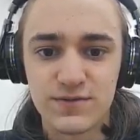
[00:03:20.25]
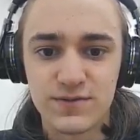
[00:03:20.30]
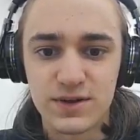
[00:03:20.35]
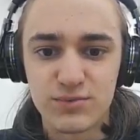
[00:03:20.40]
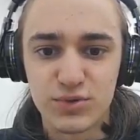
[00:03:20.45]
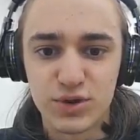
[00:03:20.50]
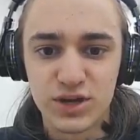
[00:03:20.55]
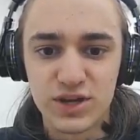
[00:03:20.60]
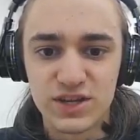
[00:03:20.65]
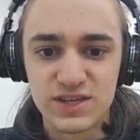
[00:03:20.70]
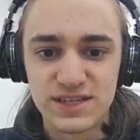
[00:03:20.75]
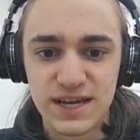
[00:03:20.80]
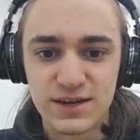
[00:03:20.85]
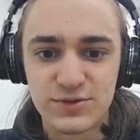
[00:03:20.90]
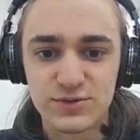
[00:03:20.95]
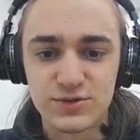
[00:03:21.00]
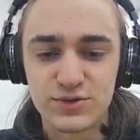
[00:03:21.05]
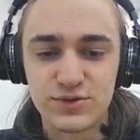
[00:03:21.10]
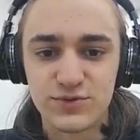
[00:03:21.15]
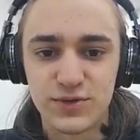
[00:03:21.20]
If I bring it
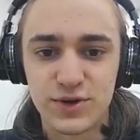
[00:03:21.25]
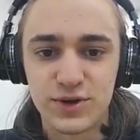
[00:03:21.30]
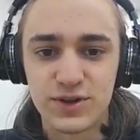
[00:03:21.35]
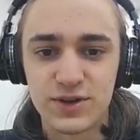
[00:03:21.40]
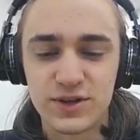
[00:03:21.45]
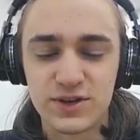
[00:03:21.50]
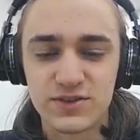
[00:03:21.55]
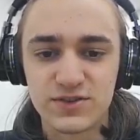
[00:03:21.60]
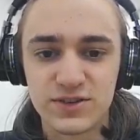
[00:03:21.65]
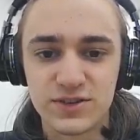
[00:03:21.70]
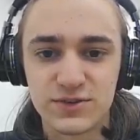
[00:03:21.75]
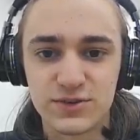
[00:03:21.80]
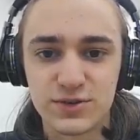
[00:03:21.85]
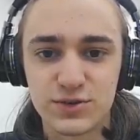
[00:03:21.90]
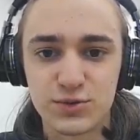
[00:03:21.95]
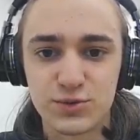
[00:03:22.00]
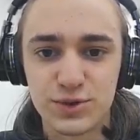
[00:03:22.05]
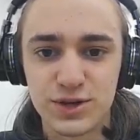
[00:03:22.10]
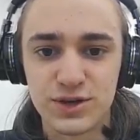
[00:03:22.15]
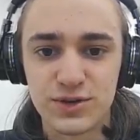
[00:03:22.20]
down too far, then it's going to
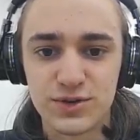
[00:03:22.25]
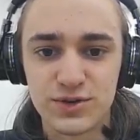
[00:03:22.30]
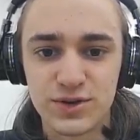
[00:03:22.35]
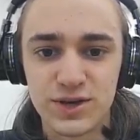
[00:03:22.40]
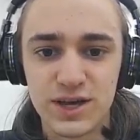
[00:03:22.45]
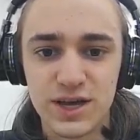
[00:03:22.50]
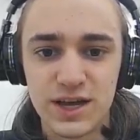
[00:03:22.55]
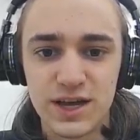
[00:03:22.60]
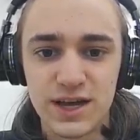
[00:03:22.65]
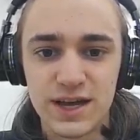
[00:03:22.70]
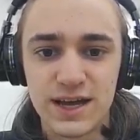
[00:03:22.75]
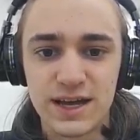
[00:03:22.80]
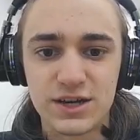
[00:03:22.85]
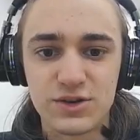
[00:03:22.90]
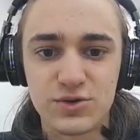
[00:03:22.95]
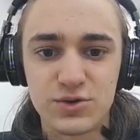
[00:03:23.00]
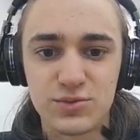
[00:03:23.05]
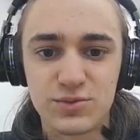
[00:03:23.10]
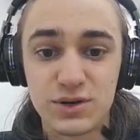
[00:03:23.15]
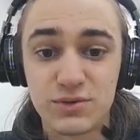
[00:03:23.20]
look weird and
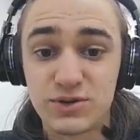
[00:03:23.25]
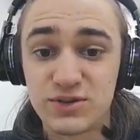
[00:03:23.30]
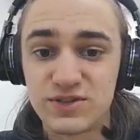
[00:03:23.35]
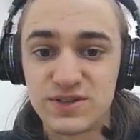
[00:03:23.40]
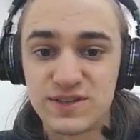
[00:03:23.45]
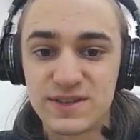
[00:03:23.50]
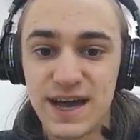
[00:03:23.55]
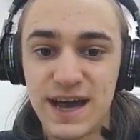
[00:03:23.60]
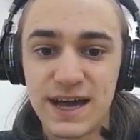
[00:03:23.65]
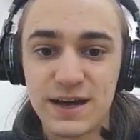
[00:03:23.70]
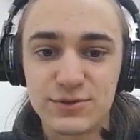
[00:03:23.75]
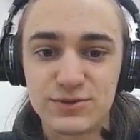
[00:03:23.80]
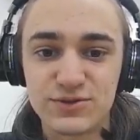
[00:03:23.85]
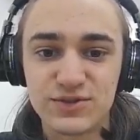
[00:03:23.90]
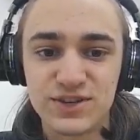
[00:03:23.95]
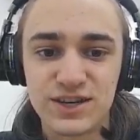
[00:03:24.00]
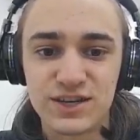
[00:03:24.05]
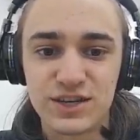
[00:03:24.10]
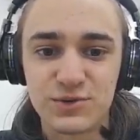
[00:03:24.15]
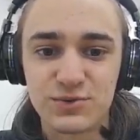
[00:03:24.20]
you won't be able to see the
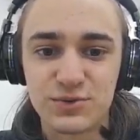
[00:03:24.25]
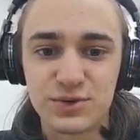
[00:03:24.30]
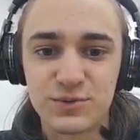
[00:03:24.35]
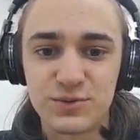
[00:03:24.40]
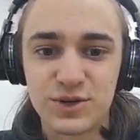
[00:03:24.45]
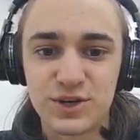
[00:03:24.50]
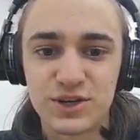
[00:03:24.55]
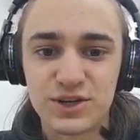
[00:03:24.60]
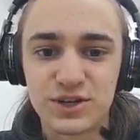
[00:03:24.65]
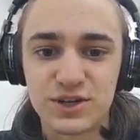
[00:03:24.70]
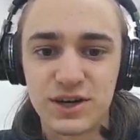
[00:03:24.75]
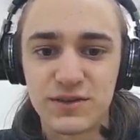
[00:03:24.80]
house, and I don't really want to